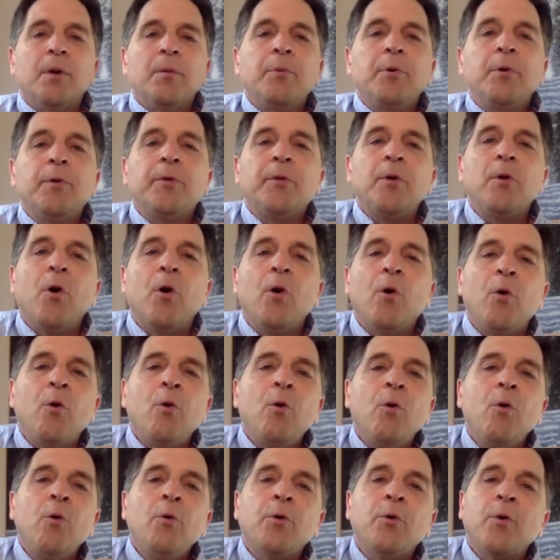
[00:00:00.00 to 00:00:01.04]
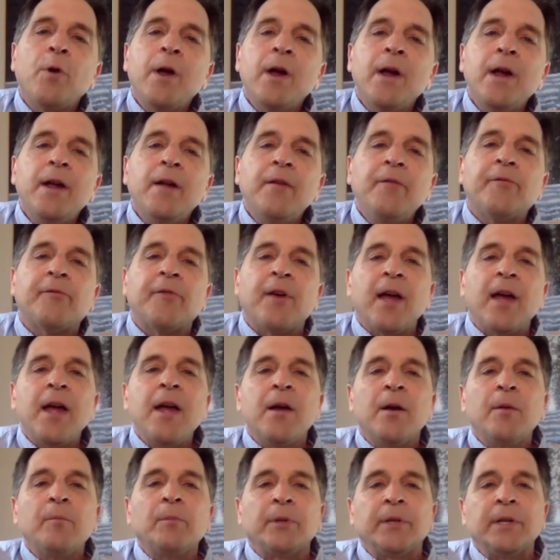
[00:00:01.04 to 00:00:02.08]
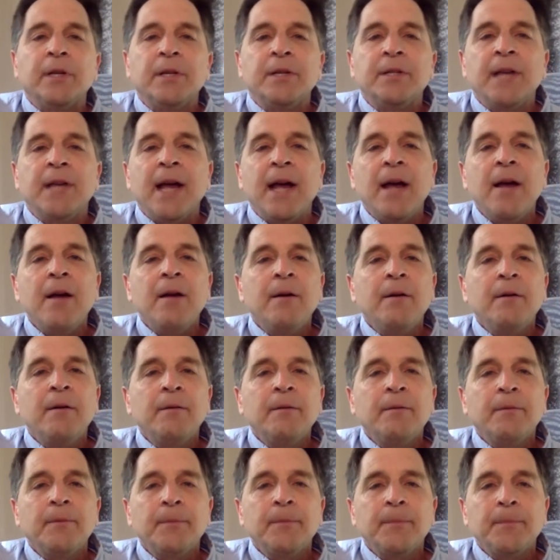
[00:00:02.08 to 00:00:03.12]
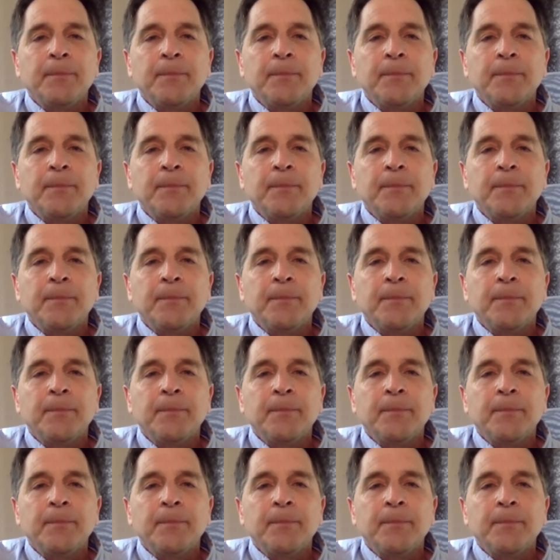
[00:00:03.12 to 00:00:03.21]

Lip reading: put the whole Gray family down.